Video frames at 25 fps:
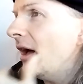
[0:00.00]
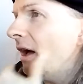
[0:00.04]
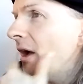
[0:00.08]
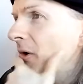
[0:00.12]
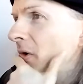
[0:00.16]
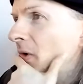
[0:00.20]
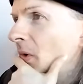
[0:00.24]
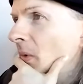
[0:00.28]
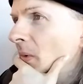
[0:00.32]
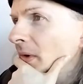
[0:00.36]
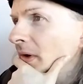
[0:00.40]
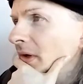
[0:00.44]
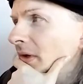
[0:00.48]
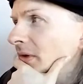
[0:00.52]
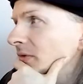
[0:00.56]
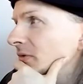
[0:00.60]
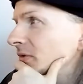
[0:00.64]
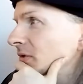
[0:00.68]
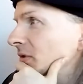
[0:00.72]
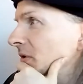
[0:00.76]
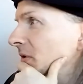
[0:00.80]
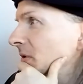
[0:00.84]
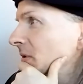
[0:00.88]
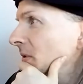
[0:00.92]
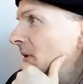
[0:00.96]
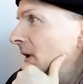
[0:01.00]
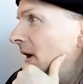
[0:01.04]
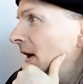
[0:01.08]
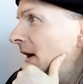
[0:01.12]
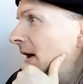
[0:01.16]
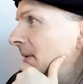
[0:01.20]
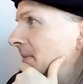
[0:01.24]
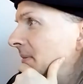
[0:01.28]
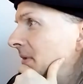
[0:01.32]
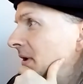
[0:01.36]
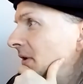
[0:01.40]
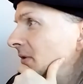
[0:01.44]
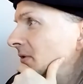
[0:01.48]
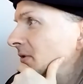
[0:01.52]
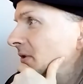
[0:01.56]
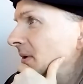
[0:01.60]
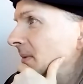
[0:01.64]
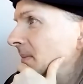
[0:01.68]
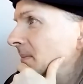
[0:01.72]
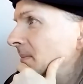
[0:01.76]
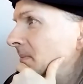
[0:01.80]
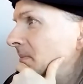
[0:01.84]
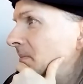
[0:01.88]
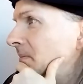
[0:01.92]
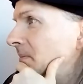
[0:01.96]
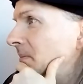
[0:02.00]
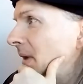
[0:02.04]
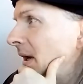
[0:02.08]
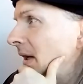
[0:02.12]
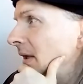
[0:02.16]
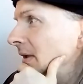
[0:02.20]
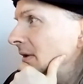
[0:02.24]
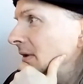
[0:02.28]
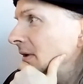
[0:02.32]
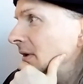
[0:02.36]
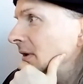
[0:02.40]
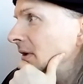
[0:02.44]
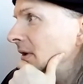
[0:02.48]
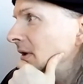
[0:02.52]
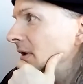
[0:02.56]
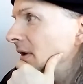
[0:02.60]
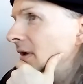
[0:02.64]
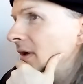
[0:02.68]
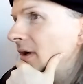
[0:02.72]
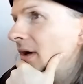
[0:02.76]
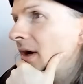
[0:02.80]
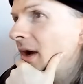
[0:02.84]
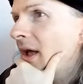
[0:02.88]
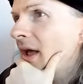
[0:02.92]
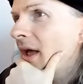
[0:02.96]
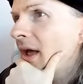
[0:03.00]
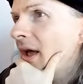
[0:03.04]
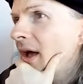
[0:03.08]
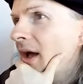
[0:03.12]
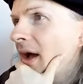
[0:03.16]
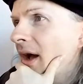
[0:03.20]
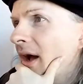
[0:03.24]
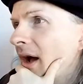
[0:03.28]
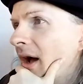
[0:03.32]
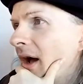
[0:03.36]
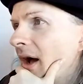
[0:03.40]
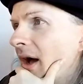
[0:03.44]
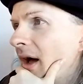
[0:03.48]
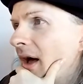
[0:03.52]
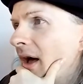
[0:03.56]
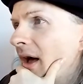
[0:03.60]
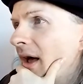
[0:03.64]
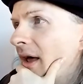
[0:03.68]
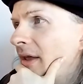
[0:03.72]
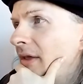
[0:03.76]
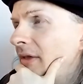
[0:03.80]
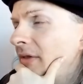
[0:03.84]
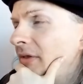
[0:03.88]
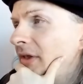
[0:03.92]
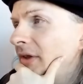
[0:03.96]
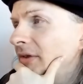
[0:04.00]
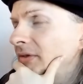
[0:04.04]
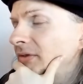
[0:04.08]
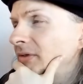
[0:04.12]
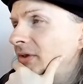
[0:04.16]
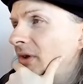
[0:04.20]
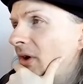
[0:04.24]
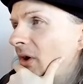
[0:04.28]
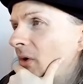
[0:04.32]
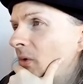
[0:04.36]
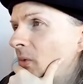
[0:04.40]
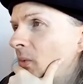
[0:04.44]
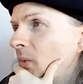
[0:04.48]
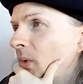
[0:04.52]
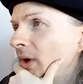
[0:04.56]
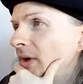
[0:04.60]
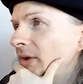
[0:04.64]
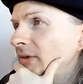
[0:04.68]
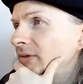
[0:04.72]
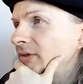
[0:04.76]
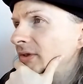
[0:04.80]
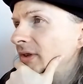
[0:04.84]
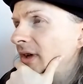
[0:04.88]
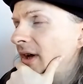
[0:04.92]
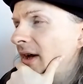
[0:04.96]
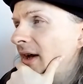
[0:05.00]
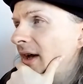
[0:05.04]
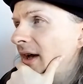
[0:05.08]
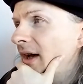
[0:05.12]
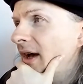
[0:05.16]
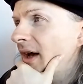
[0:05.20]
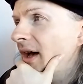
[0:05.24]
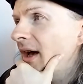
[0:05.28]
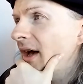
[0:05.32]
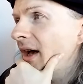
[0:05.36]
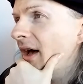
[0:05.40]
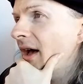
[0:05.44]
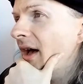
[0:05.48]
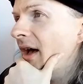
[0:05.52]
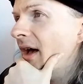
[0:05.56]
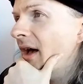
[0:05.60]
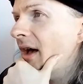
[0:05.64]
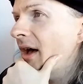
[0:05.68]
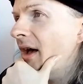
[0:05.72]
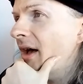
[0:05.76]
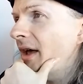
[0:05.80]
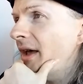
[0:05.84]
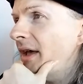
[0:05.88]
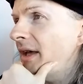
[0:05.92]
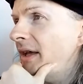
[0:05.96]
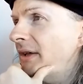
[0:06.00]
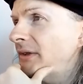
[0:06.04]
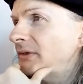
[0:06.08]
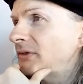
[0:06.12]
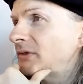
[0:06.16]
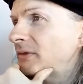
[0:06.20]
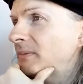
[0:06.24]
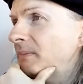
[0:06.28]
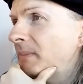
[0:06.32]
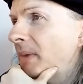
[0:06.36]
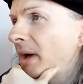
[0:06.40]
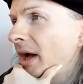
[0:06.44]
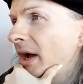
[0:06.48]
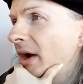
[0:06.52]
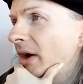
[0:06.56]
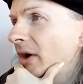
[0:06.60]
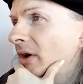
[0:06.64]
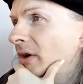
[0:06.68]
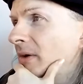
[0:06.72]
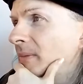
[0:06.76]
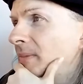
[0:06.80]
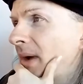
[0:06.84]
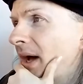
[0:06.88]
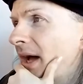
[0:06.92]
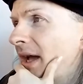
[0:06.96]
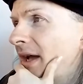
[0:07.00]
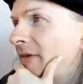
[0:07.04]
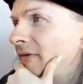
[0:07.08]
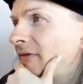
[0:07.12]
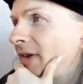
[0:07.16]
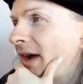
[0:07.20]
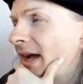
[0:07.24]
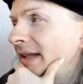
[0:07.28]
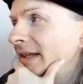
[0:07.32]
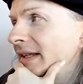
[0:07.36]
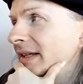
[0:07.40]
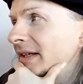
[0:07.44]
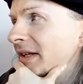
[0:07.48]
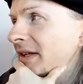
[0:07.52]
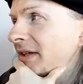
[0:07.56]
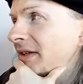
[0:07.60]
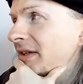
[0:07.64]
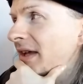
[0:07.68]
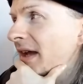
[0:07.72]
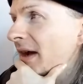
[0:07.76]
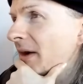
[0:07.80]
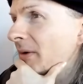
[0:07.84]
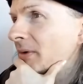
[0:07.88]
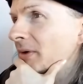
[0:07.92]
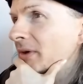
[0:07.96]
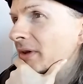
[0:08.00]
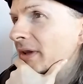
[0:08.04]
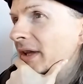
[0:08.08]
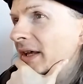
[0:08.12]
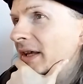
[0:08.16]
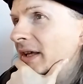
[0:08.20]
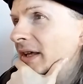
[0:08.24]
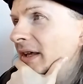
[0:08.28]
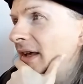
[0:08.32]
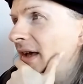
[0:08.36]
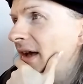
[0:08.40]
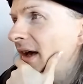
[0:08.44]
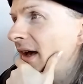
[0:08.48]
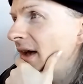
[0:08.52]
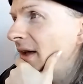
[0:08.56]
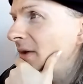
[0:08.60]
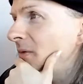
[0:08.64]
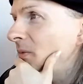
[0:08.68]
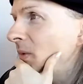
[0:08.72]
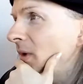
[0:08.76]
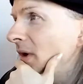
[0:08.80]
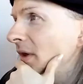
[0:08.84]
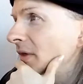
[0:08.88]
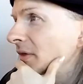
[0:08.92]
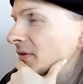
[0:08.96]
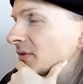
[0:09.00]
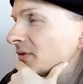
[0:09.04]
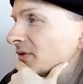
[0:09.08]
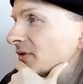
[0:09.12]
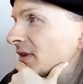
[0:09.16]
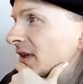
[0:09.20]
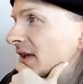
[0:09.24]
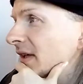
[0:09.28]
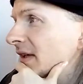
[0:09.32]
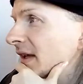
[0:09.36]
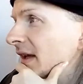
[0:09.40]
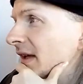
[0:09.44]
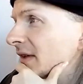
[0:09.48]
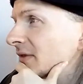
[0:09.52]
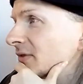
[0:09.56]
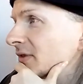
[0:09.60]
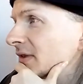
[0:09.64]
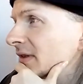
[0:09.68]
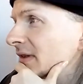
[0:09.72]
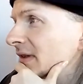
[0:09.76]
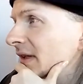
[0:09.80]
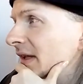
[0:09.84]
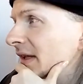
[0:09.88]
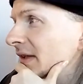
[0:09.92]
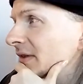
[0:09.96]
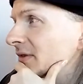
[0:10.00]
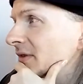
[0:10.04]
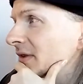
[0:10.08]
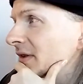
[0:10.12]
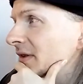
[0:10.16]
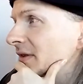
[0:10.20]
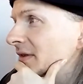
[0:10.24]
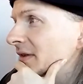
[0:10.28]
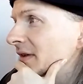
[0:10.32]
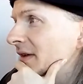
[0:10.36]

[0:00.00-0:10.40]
according to Geezer Butler, this song was inspired by a violent encounter that he had with skinheads in London.